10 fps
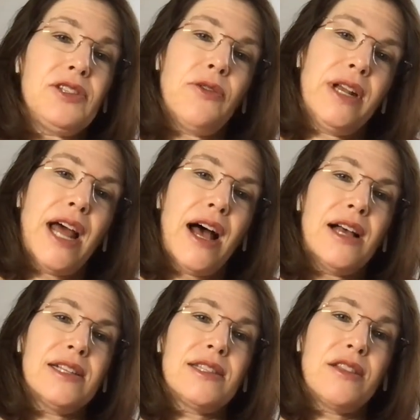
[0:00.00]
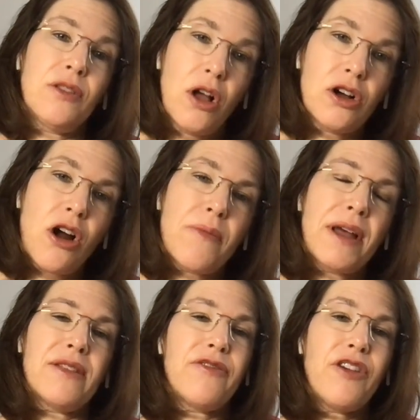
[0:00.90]
So it has the long arm
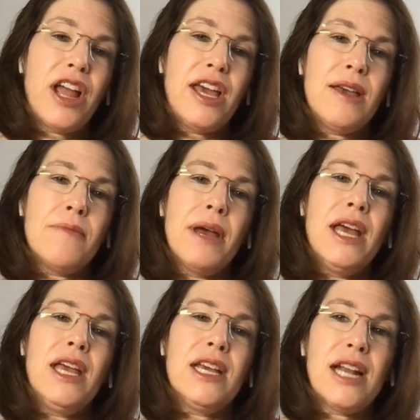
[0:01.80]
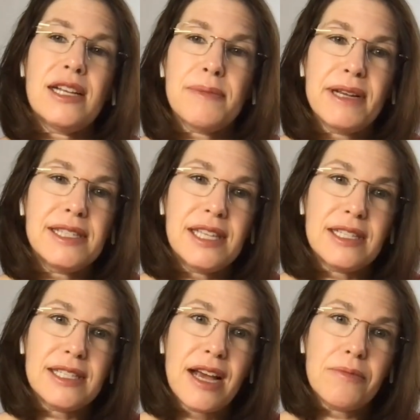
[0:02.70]
on the frame, it has my sit
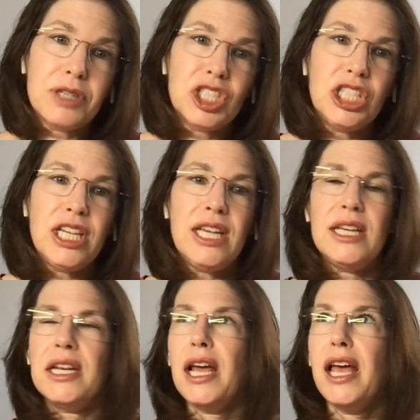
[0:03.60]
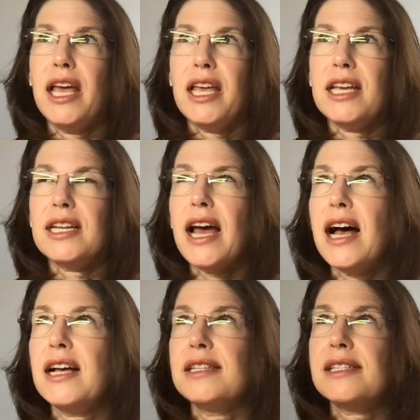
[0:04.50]
down machine, it
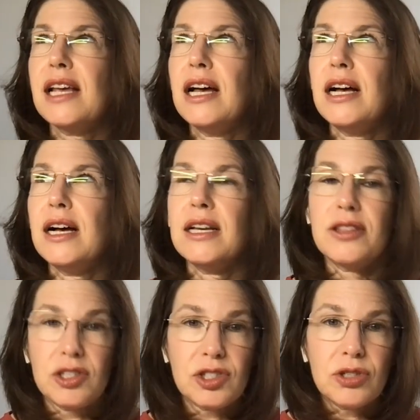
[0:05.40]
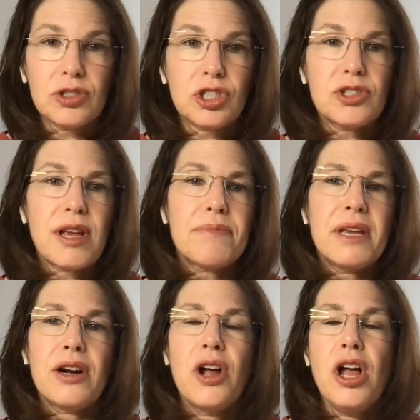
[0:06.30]
has the sergers up
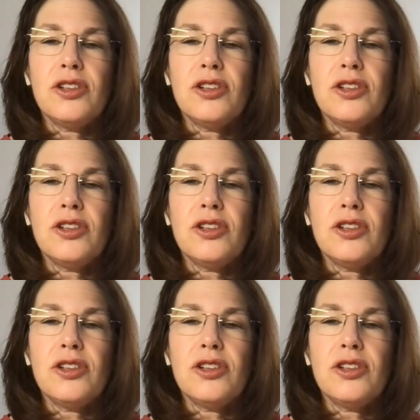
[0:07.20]
there.